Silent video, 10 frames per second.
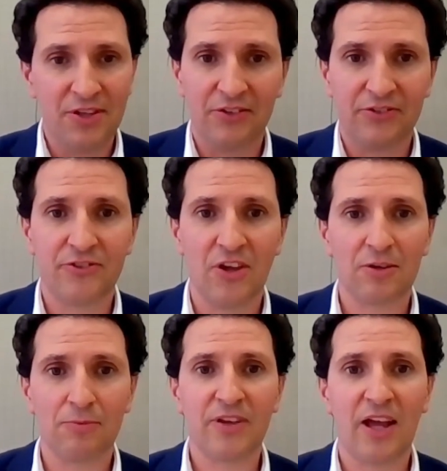these
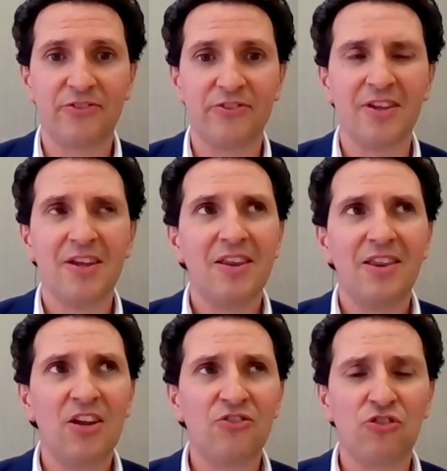circumstances,
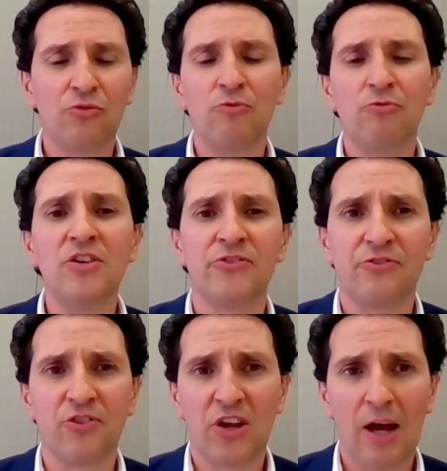there are legitimate
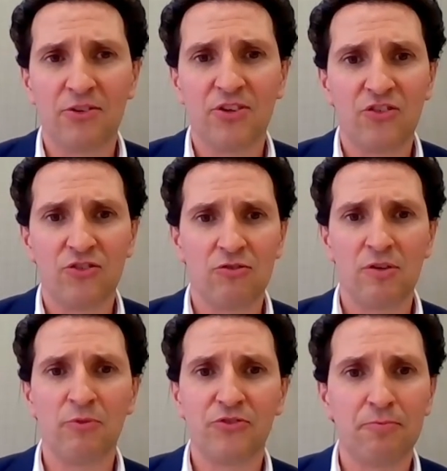reasons for cohabitation
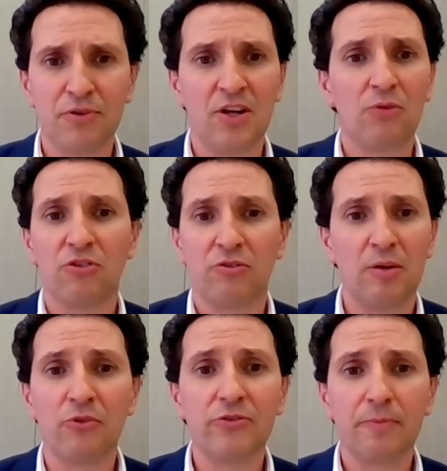agreements and prenuptial
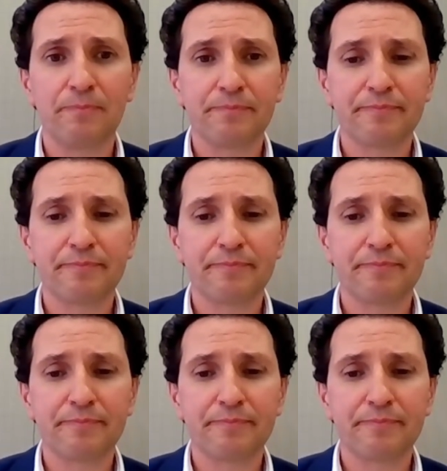agreements.